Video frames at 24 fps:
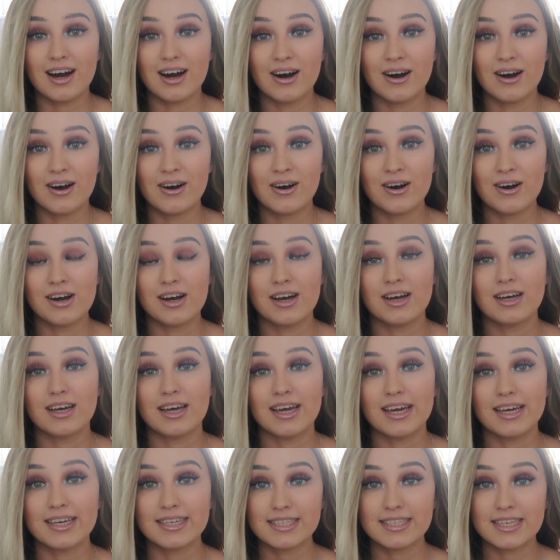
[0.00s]
are
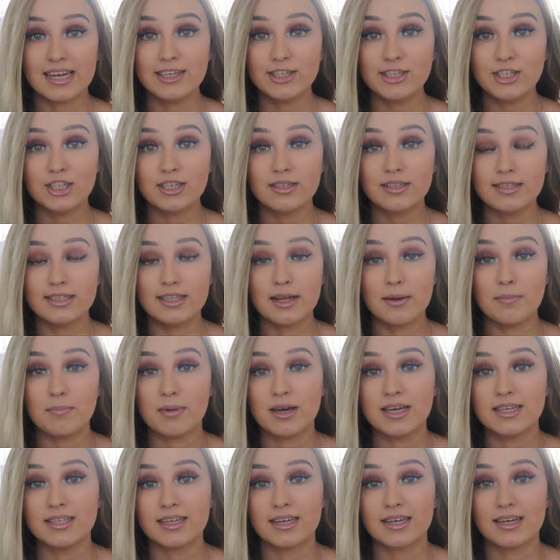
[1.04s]
extensions that
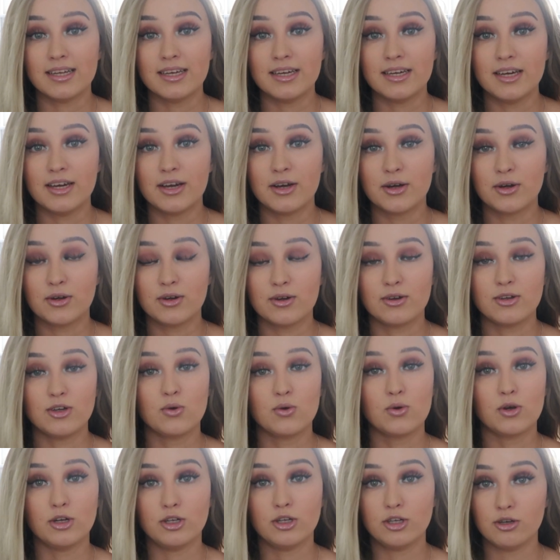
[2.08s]
basically
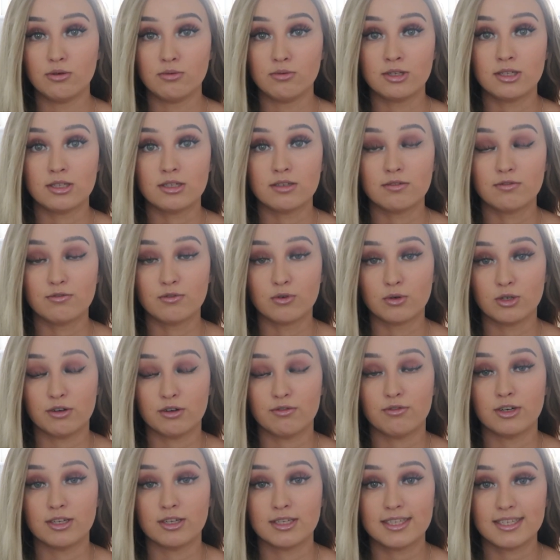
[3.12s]
you can use for
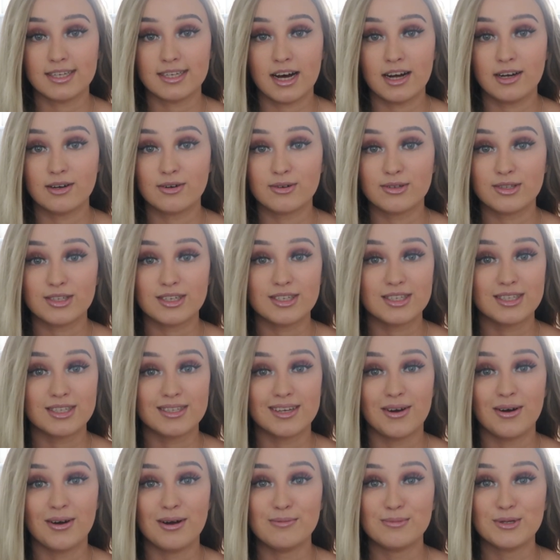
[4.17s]
different styles.
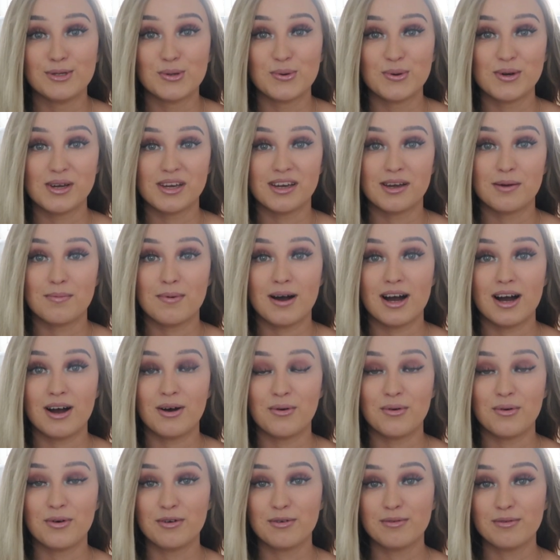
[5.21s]
So I'm talking
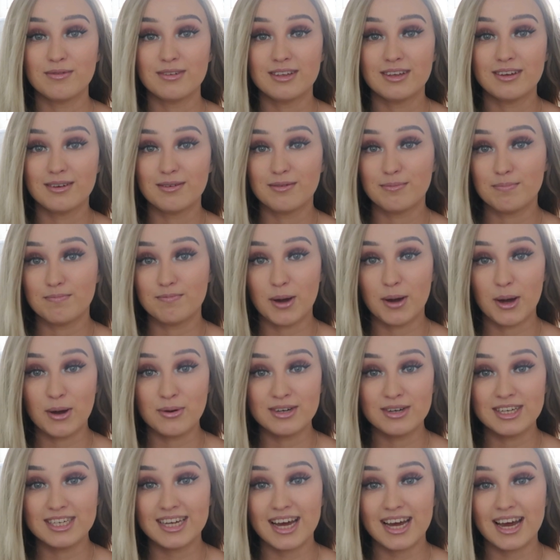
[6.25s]
about
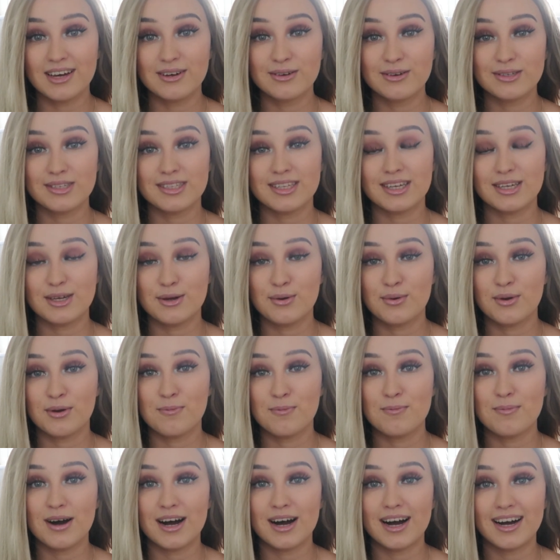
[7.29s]
ponytails that you
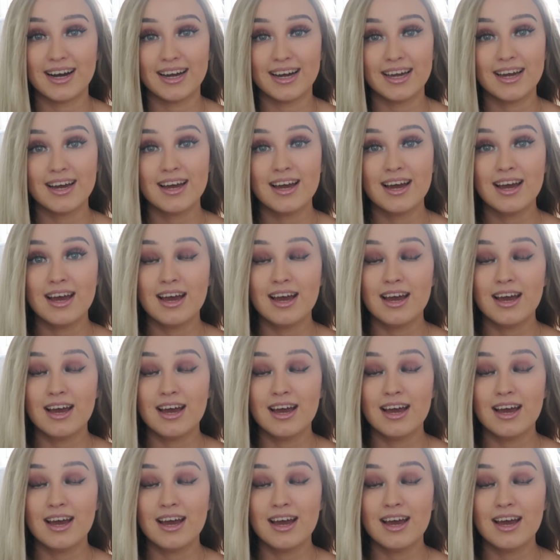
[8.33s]
can buy,